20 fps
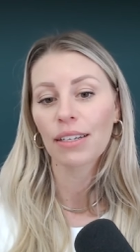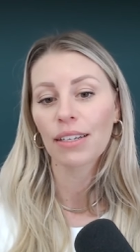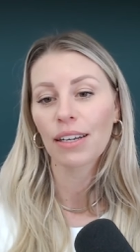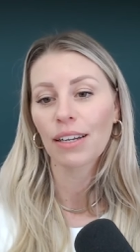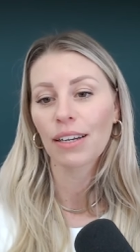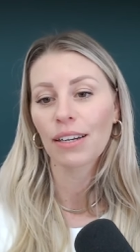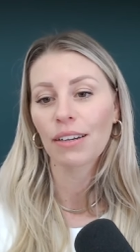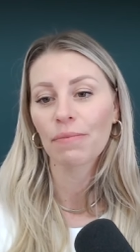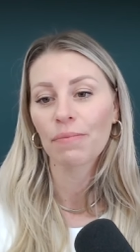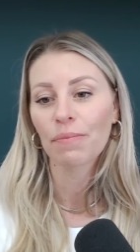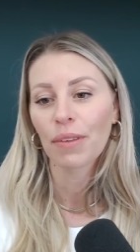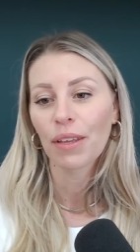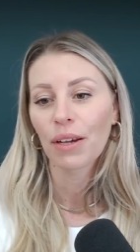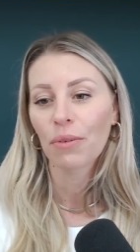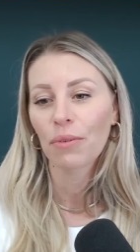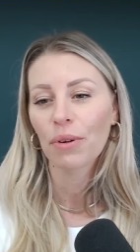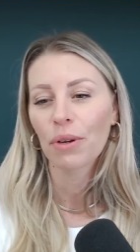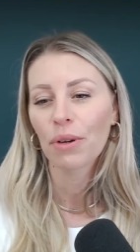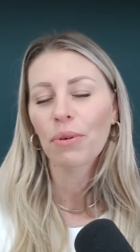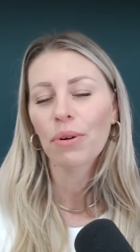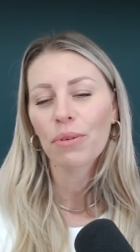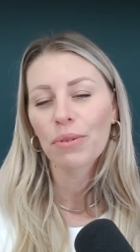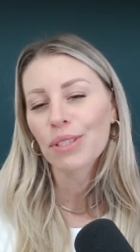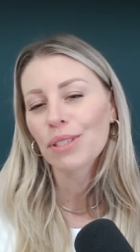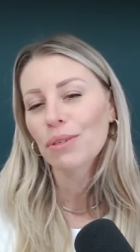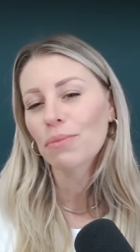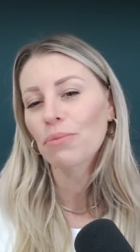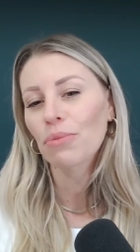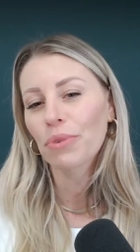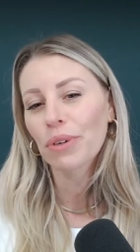And we work with
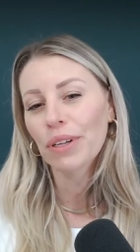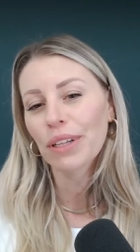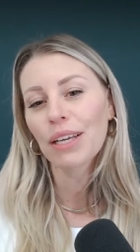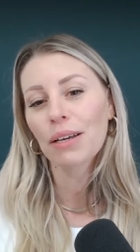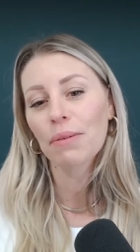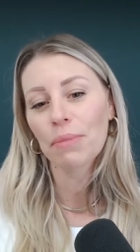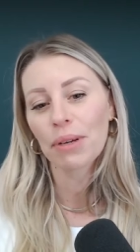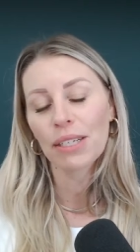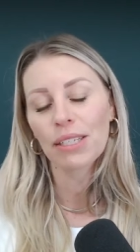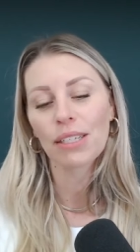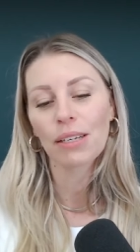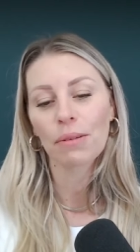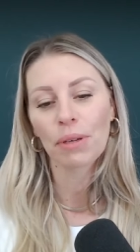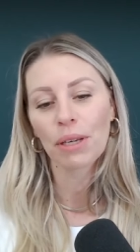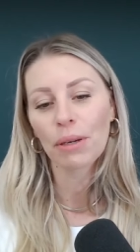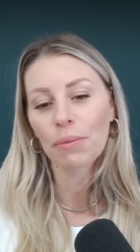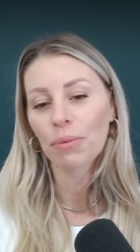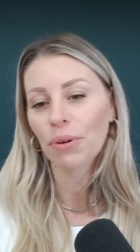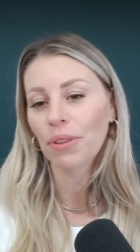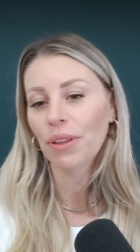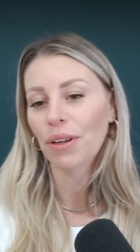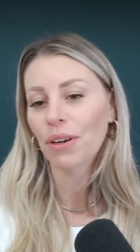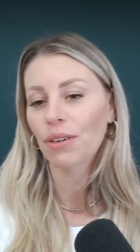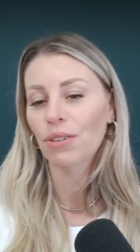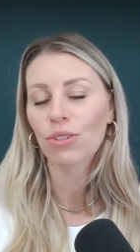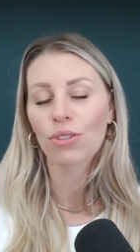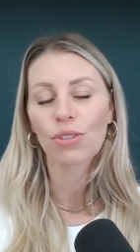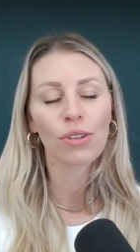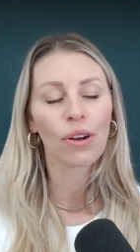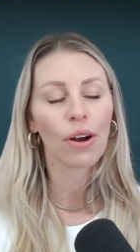some really amazing people that are
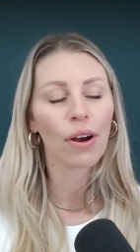just